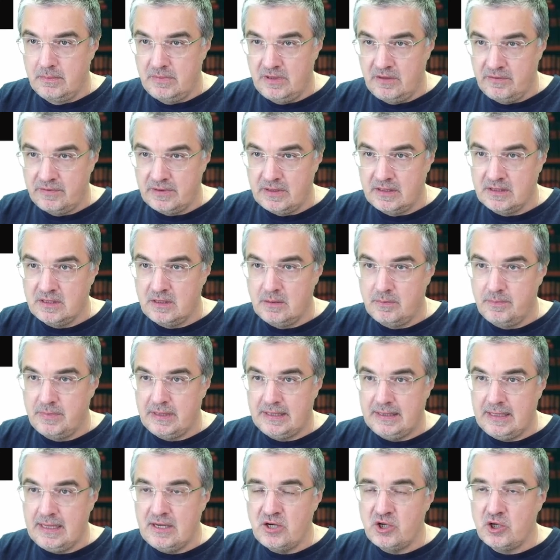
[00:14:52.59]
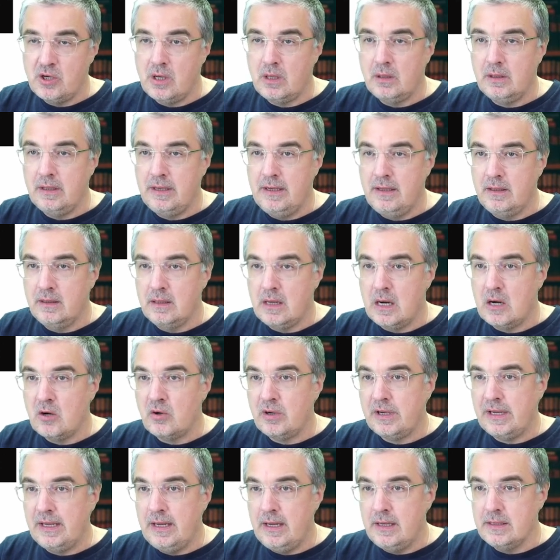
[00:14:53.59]
difference in potential. In
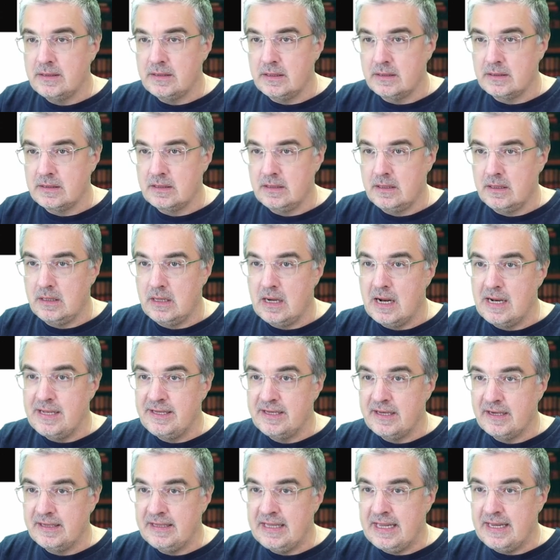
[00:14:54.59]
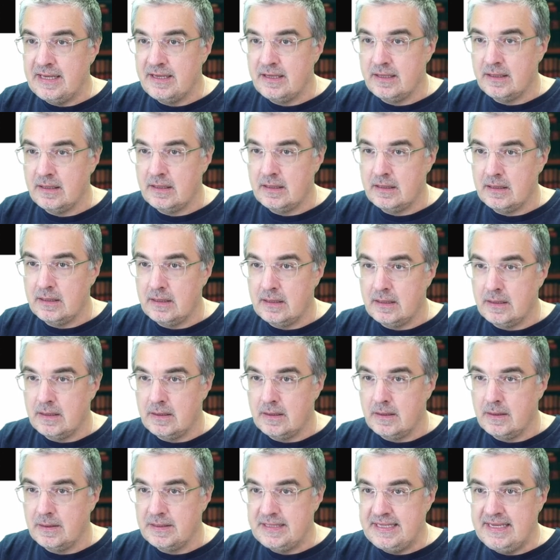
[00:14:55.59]
our case, is alternating
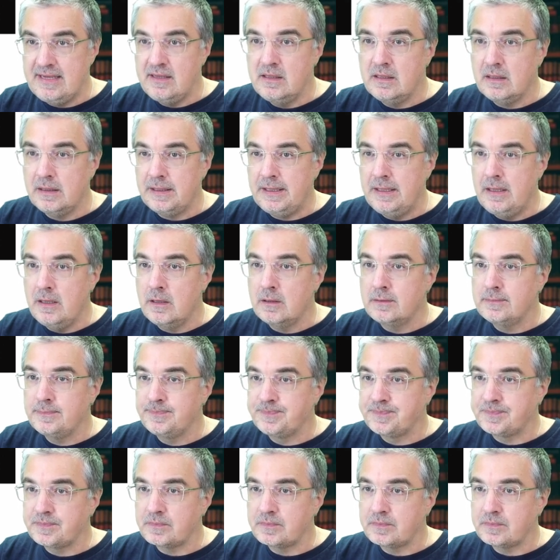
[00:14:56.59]
signal here.